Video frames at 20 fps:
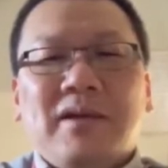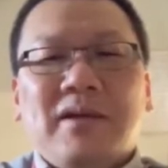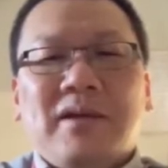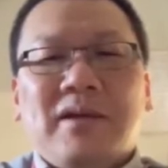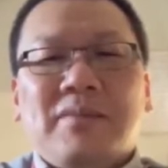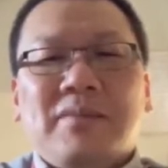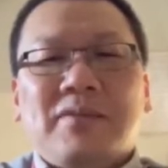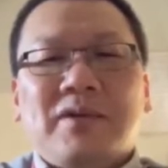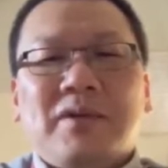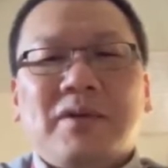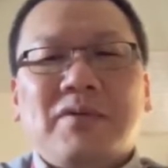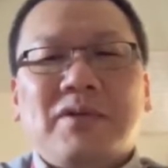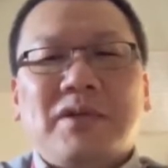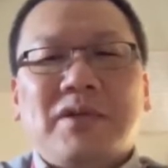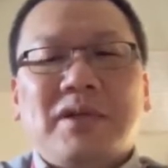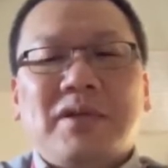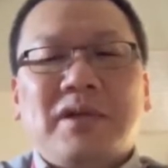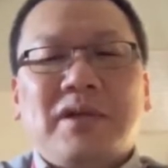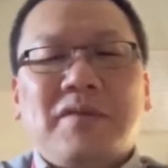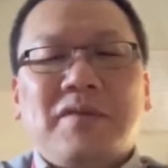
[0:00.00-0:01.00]
So I would
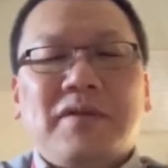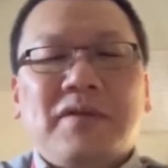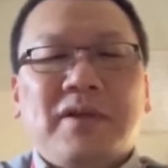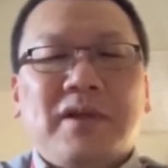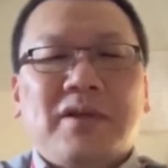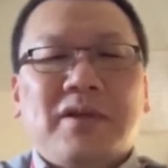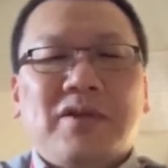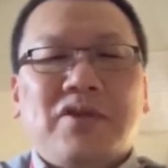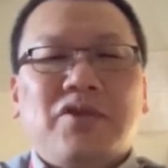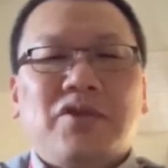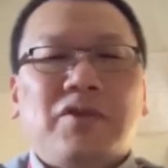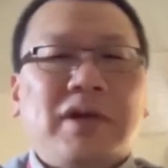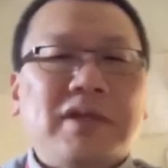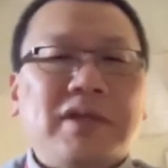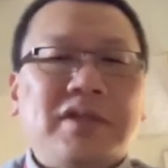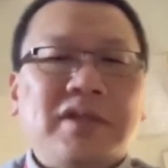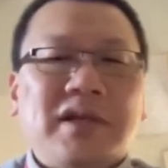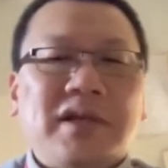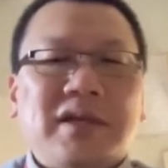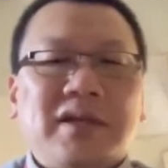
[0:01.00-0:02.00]
say definitely like the
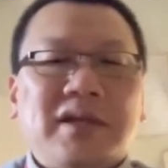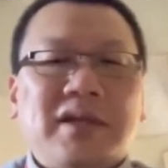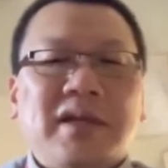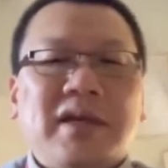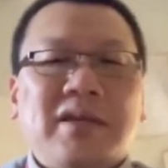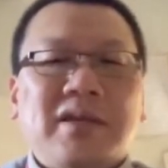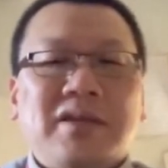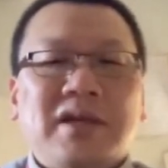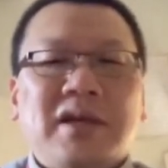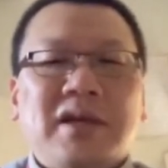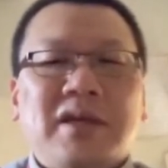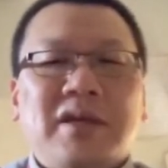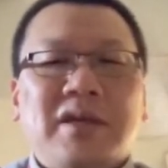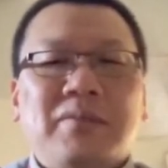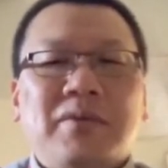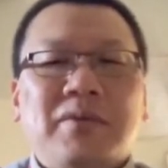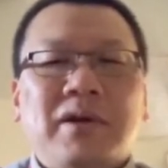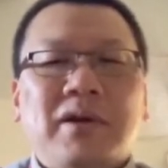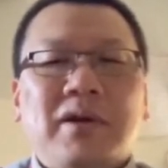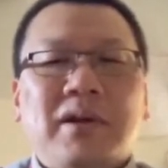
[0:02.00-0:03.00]
stress and anxiety
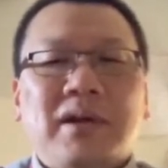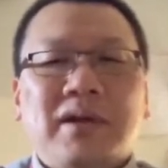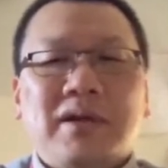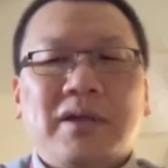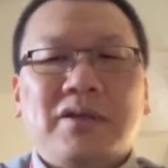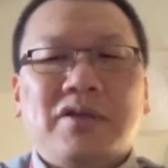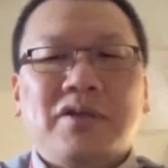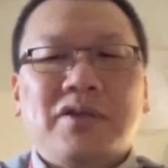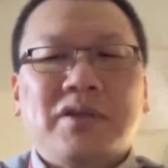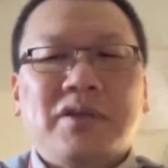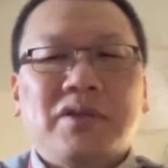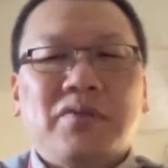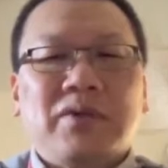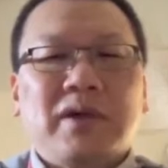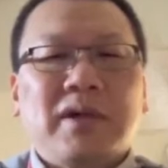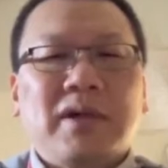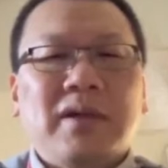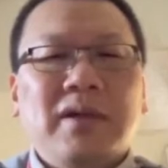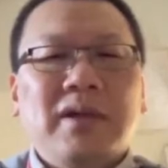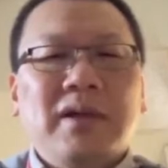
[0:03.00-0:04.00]
part I can see as
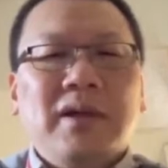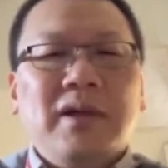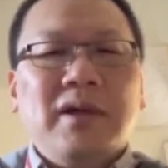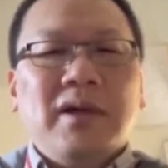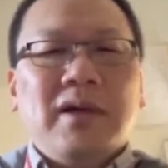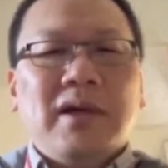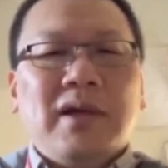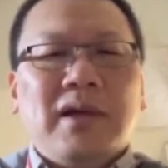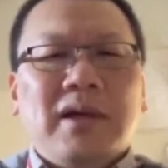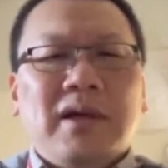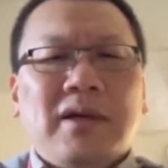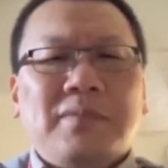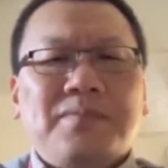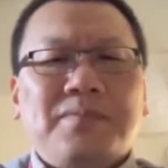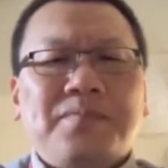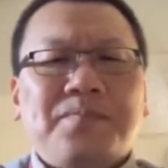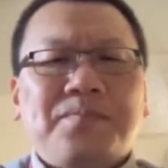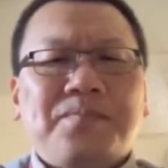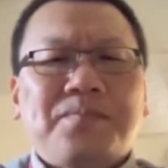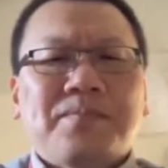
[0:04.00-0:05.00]
well.
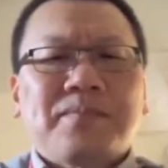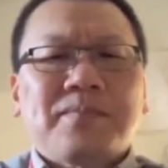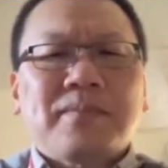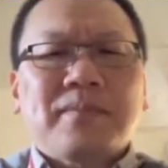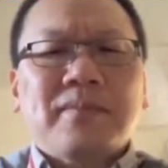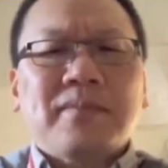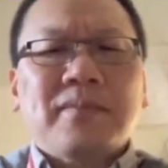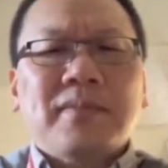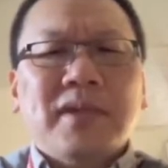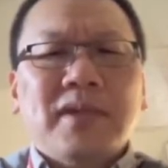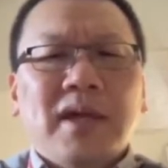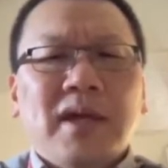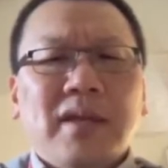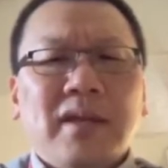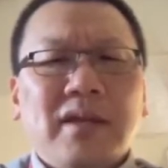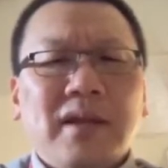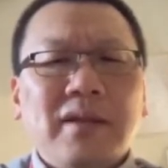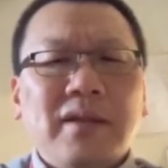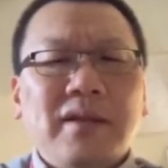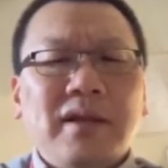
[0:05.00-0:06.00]
Um,
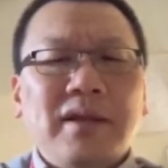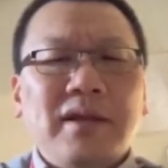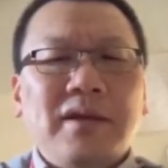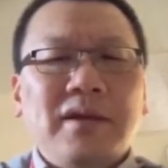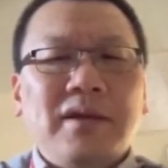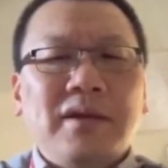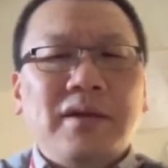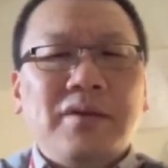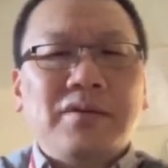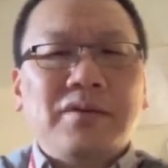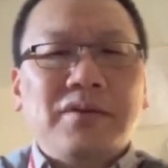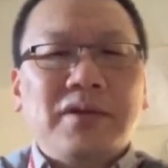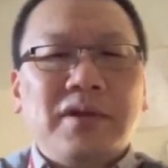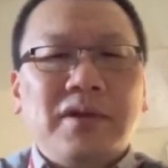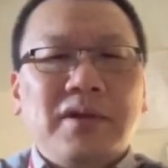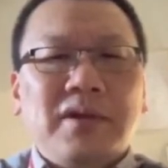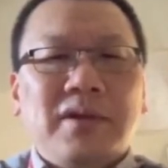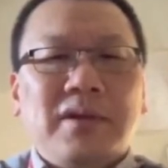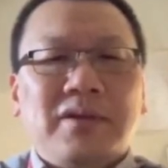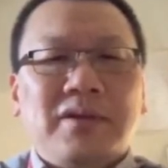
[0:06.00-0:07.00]
and I think
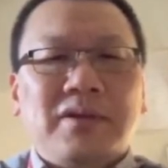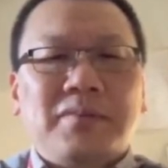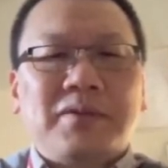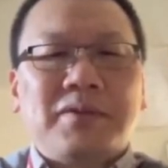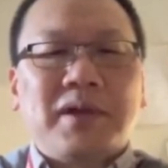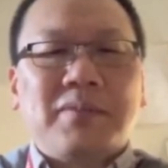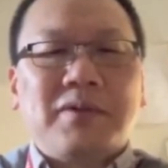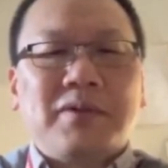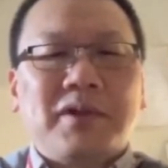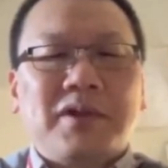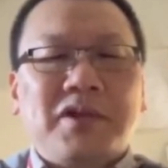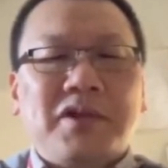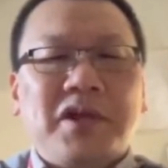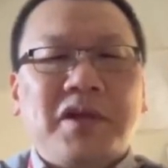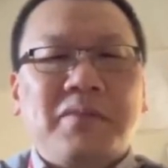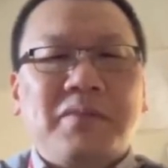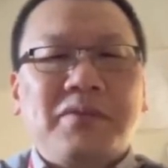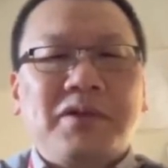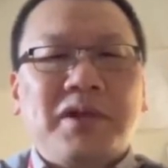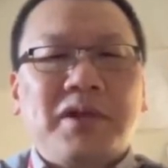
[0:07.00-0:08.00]
sometimes like
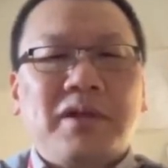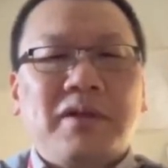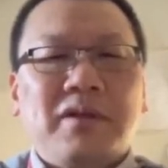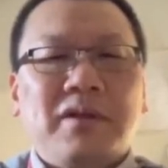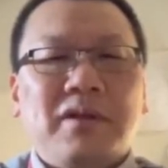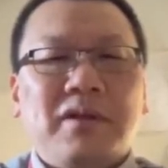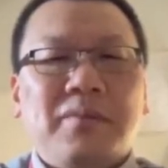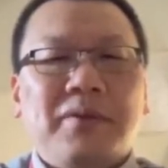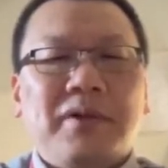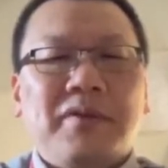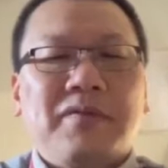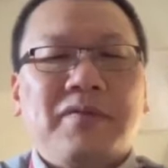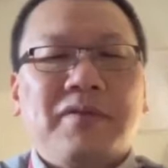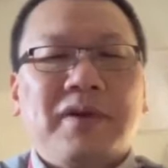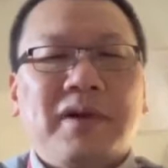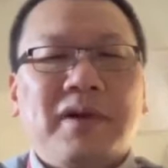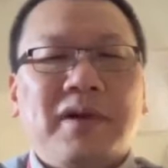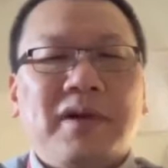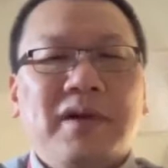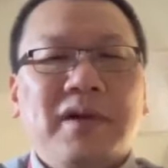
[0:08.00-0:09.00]
games get a little bit of
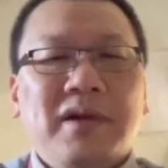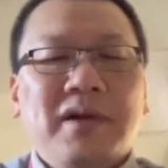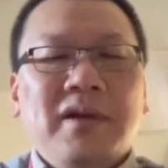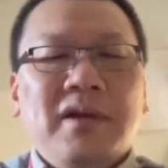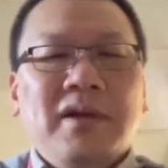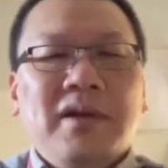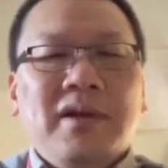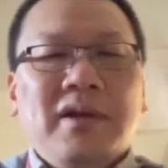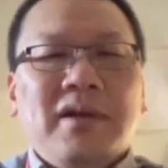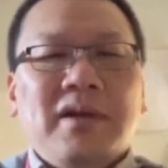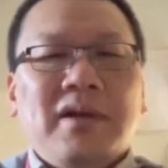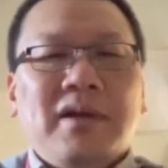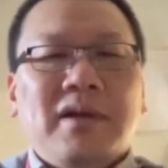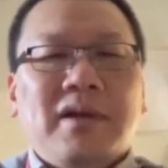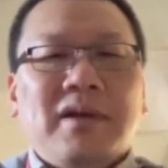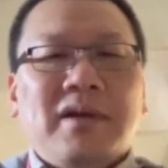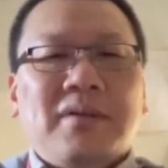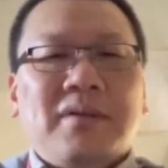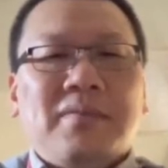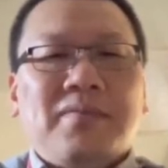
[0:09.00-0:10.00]
a
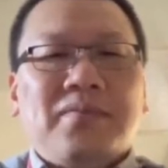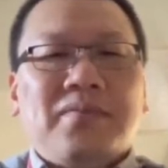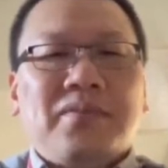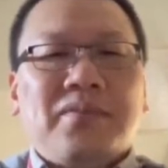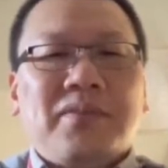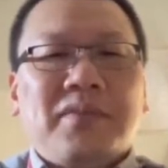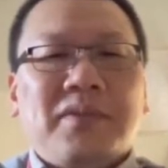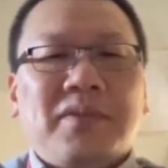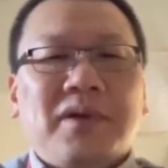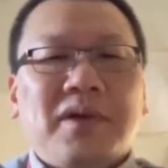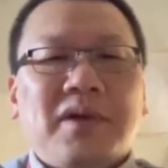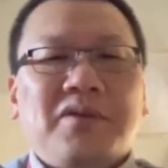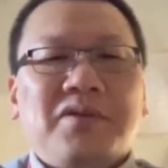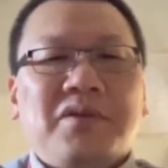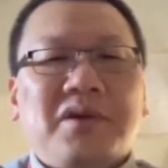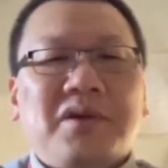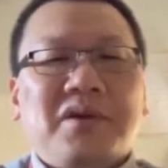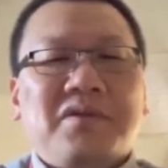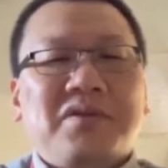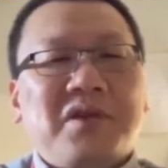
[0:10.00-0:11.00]
um,
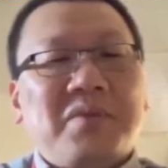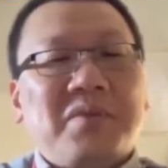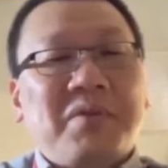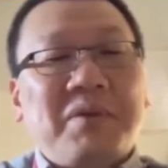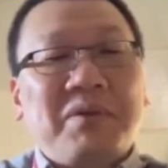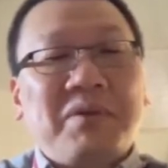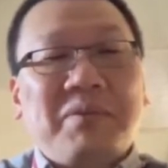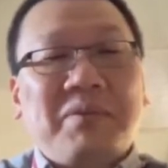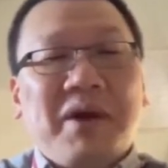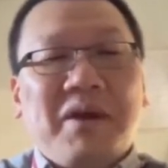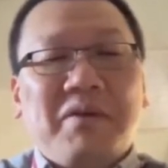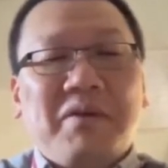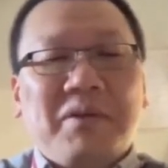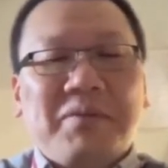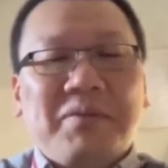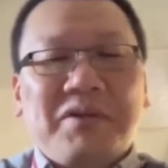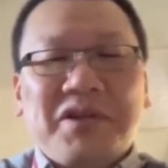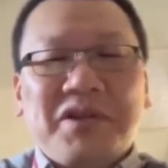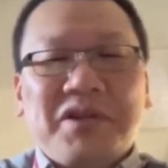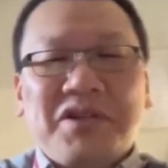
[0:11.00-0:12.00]
I'll say maybe a bad
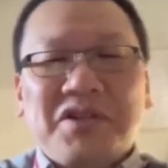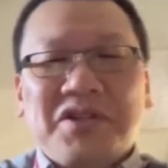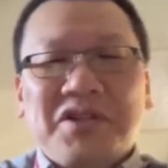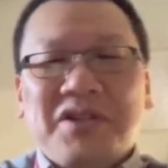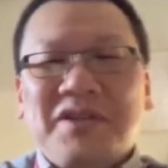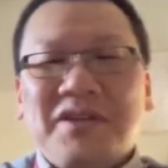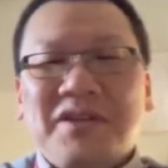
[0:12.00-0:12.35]
reputation